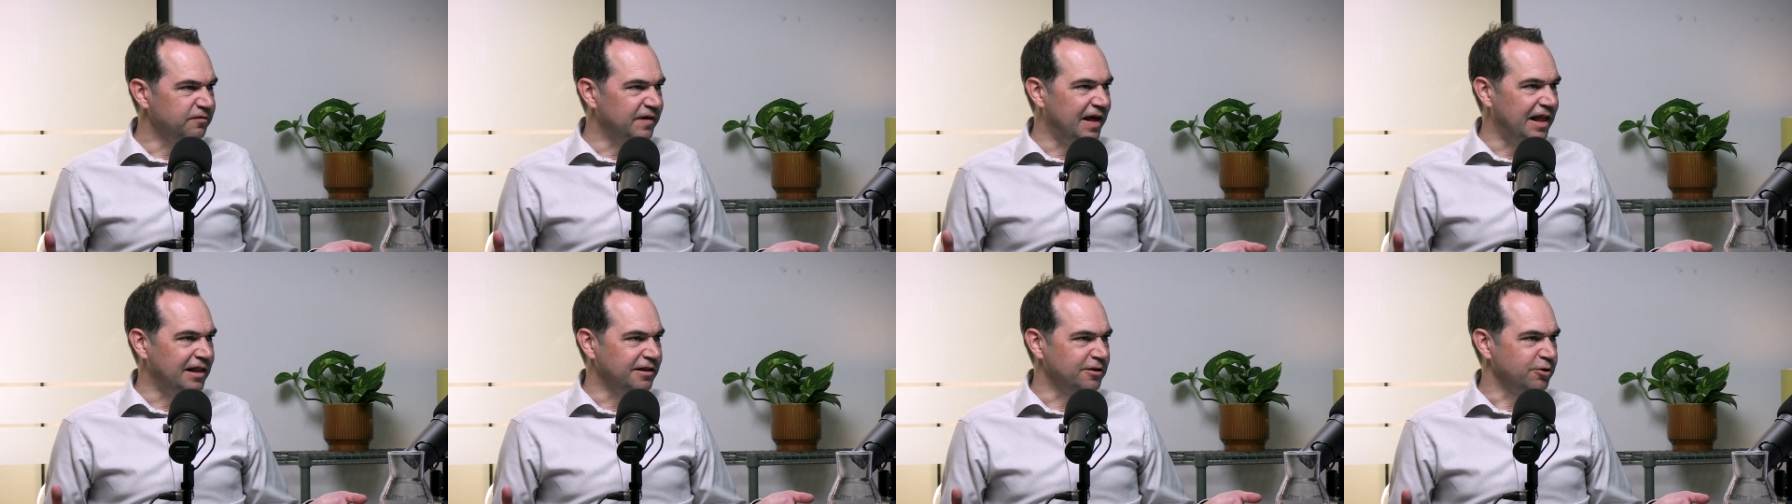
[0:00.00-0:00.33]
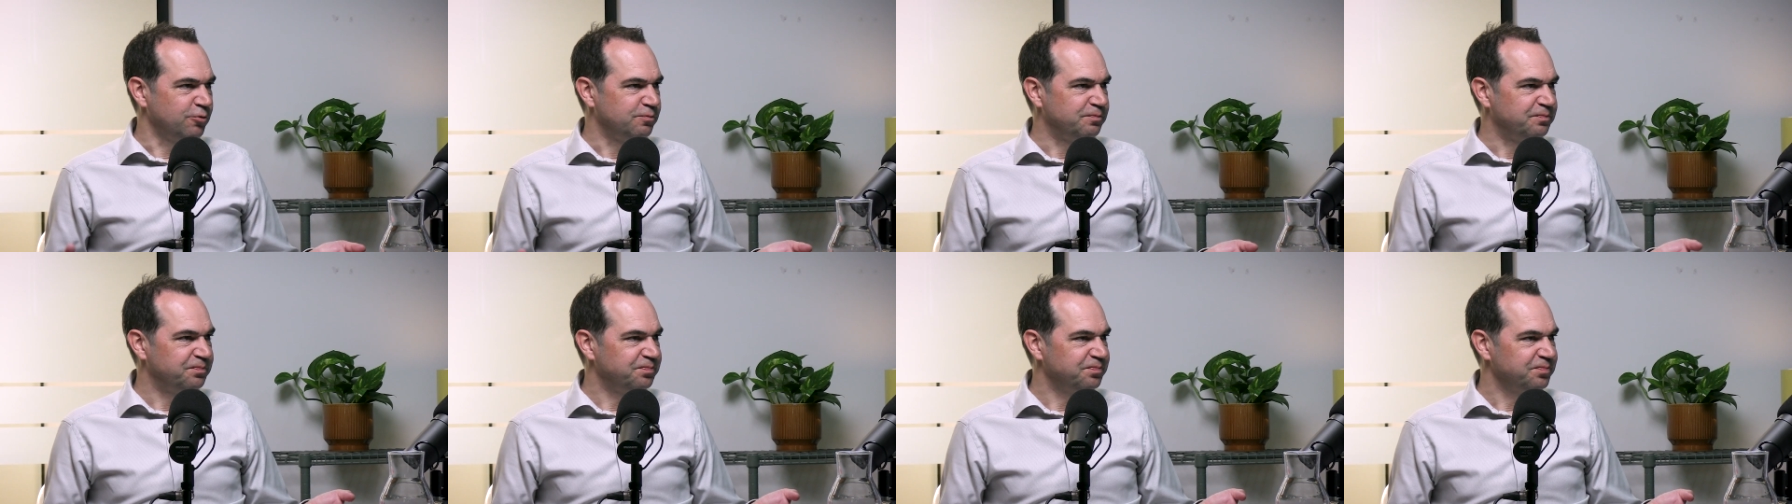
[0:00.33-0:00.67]

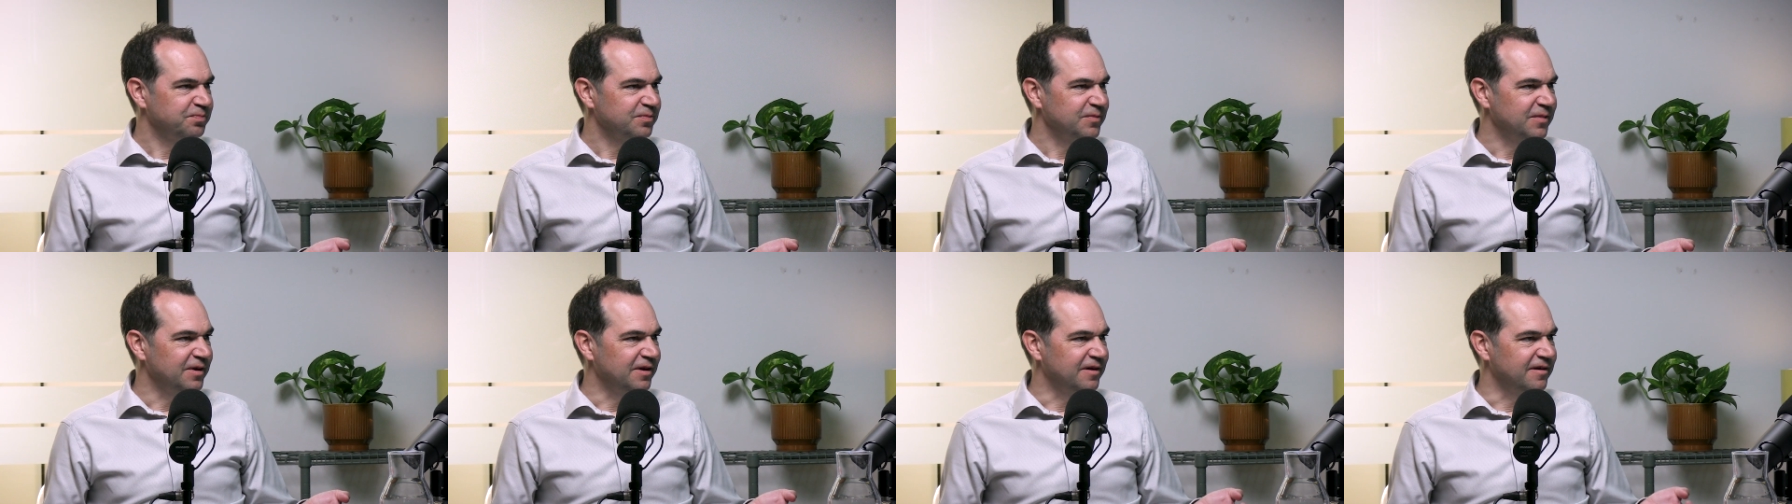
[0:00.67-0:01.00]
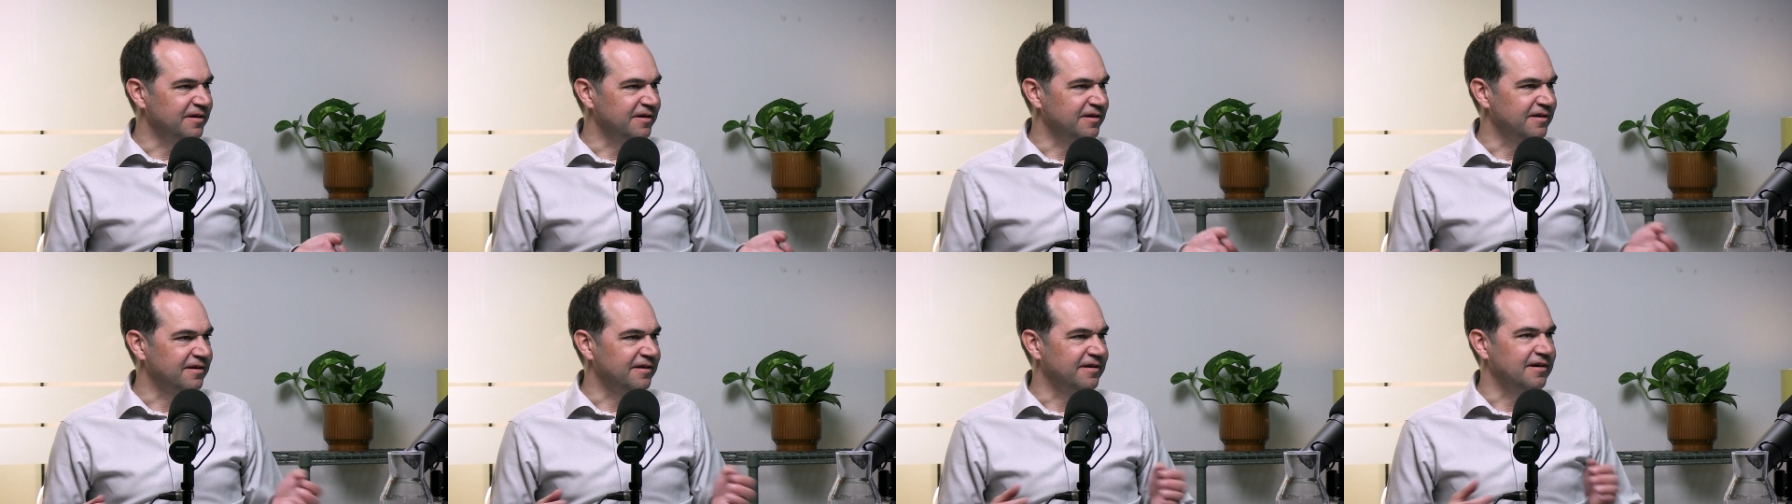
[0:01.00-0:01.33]
value
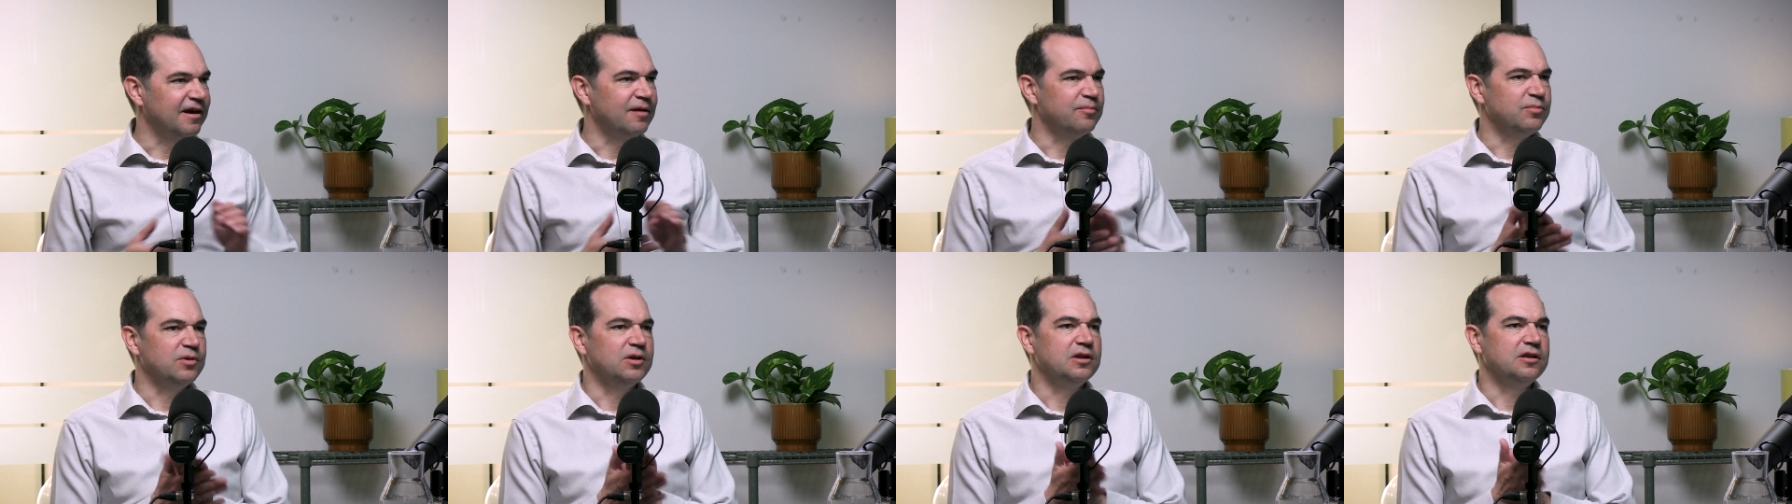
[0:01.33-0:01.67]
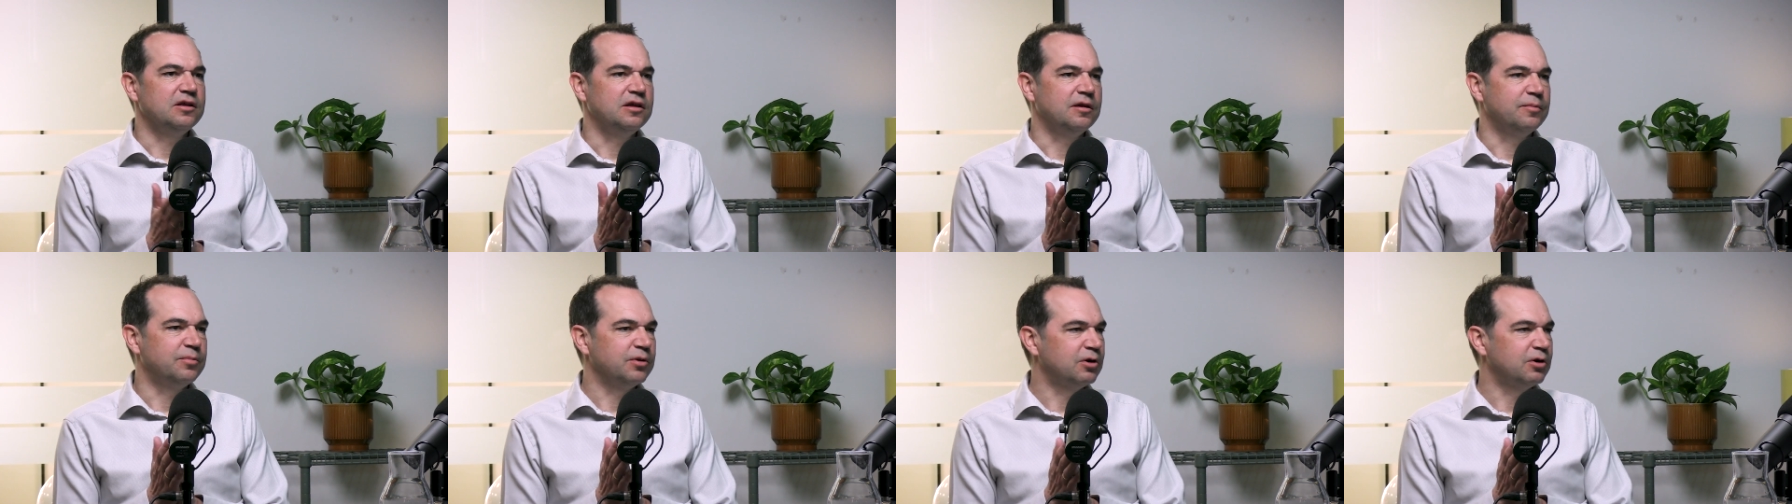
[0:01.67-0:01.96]
a bit here,